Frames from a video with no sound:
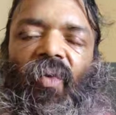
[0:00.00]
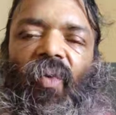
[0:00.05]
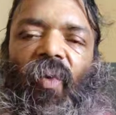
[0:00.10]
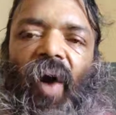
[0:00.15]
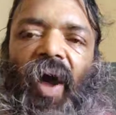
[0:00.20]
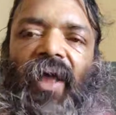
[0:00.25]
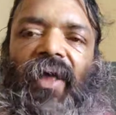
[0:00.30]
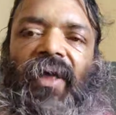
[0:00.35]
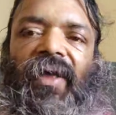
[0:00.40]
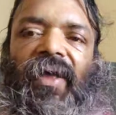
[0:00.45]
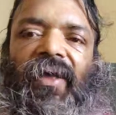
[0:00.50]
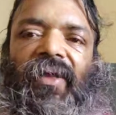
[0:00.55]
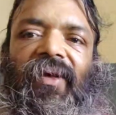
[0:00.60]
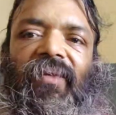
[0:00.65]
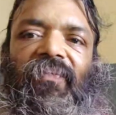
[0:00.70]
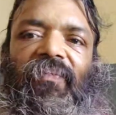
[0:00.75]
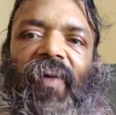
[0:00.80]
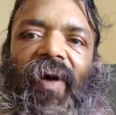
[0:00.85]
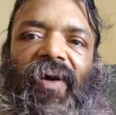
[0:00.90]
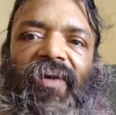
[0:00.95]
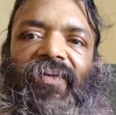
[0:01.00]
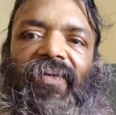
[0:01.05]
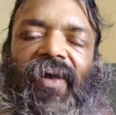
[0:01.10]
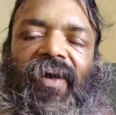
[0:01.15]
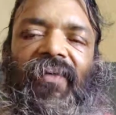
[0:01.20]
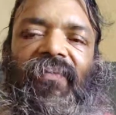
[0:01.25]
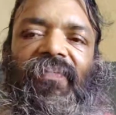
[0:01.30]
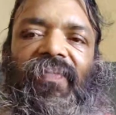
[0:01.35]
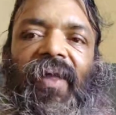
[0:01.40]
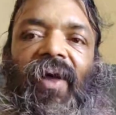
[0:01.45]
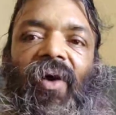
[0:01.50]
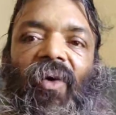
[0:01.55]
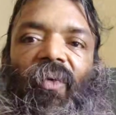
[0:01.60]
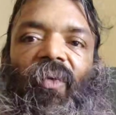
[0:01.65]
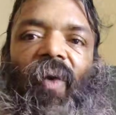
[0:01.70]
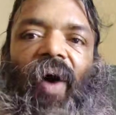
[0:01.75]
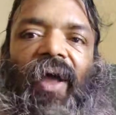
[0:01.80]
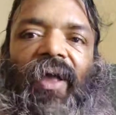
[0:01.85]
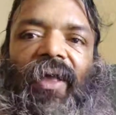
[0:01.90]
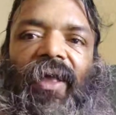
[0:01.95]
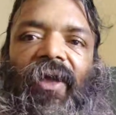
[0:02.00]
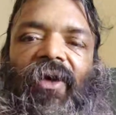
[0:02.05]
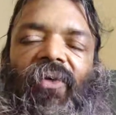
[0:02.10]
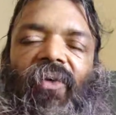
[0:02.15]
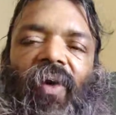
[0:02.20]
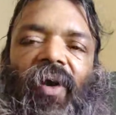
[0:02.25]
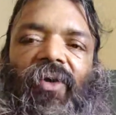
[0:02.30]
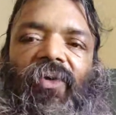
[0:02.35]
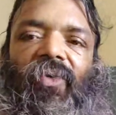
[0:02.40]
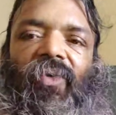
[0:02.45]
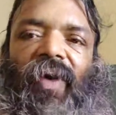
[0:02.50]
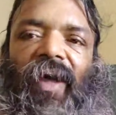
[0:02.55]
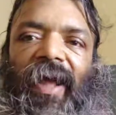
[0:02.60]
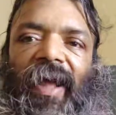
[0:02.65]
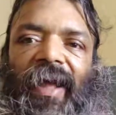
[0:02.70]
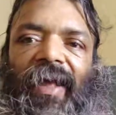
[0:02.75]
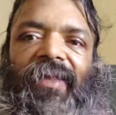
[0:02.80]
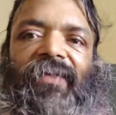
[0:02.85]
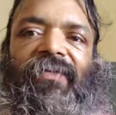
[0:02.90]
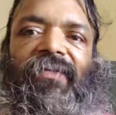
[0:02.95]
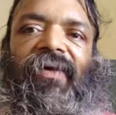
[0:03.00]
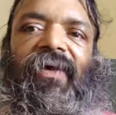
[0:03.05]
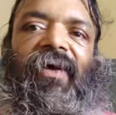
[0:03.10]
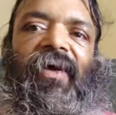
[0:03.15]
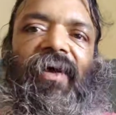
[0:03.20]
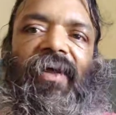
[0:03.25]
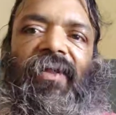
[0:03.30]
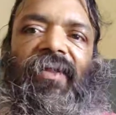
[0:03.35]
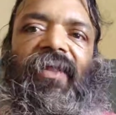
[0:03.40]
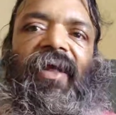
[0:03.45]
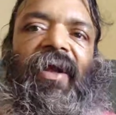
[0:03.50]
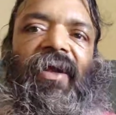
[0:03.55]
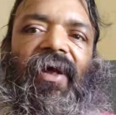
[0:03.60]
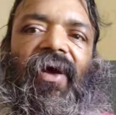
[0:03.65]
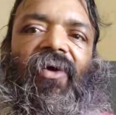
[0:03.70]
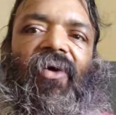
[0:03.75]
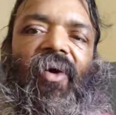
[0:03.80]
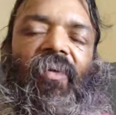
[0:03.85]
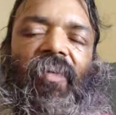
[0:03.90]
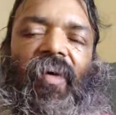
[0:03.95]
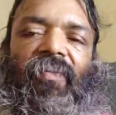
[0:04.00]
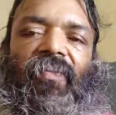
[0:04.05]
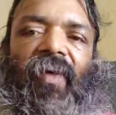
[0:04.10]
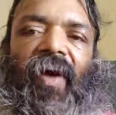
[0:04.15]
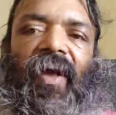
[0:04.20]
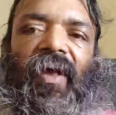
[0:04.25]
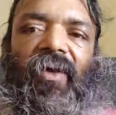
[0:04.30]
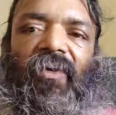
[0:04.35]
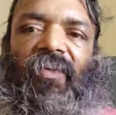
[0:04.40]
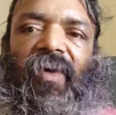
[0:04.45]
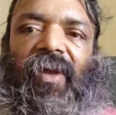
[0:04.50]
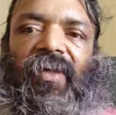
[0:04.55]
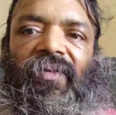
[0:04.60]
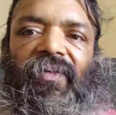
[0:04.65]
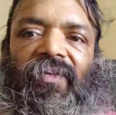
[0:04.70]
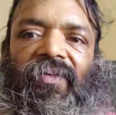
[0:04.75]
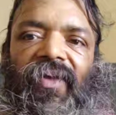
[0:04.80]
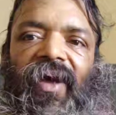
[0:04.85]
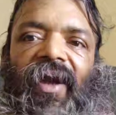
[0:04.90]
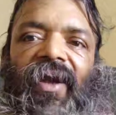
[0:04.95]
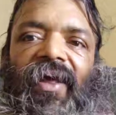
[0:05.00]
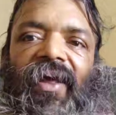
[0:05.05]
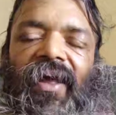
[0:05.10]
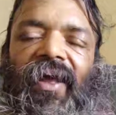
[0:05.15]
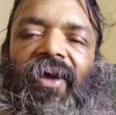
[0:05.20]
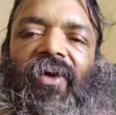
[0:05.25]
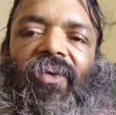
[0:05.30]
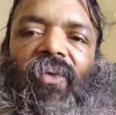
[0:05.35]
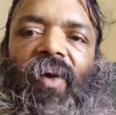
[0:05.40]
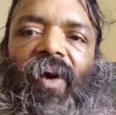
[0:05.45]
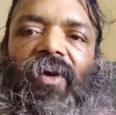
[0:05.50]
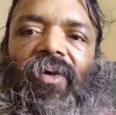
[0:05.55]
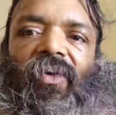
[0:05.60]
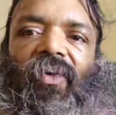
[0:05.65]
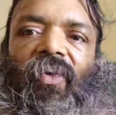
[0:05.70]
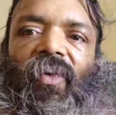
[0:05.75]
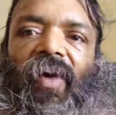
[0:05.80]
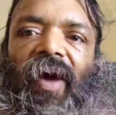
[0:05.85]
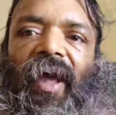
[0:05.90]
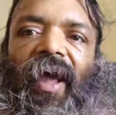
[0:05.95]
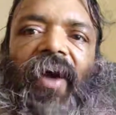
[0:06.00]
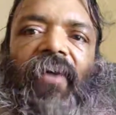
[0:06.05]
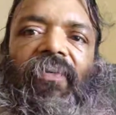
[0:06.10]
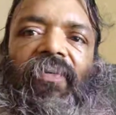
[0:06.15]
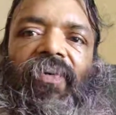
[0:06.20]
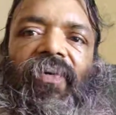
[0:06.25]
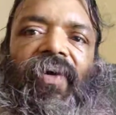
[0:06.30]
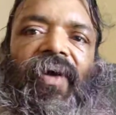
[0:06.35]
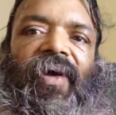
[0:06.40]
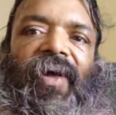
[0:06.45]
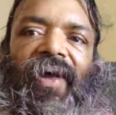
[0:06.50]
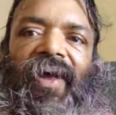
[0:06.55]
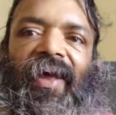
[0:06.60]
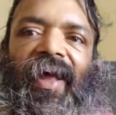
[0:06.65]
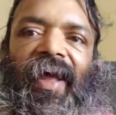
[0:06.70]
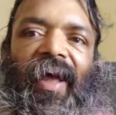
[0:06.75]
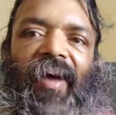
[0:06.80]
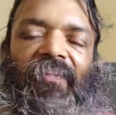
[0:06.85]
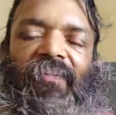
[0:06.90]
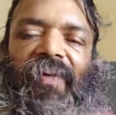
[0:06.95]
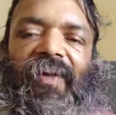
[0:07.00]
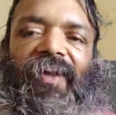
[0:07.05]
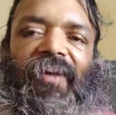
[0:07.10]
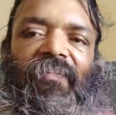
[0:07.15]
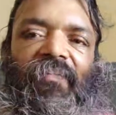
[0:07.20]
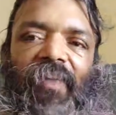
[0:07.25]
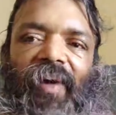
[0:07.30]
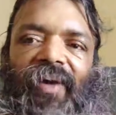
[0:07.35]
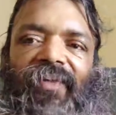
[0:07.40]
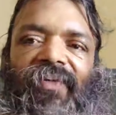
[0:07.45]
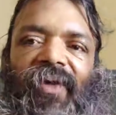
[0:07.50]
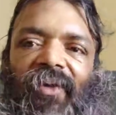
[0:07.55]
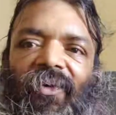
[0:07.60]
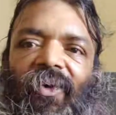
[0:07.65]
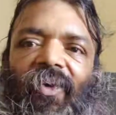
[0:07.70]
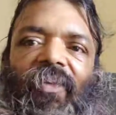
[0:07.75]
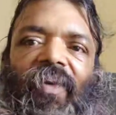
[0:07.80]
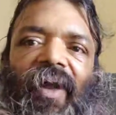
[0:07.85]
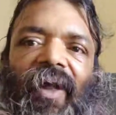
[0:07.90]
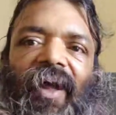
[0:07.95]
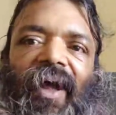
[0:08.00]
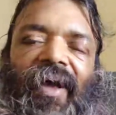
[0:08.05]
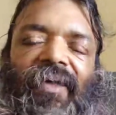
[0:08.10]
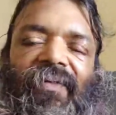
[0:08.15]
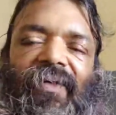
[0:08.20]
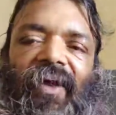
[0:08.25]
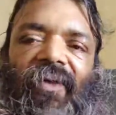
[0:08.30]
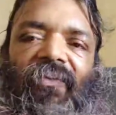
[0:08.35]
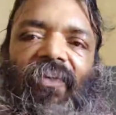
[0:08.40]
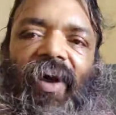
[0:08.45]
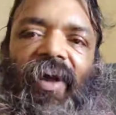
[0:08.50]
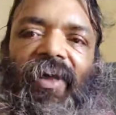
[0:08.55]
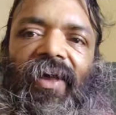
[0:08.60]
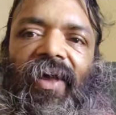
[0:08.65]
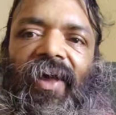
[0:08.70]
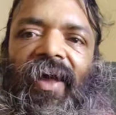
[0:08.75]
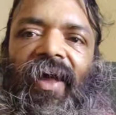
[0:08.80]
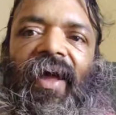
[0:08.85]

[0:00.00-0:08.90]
Y is a function, y equal to h theta comma phi, where z equal to f. F is a function over x and y.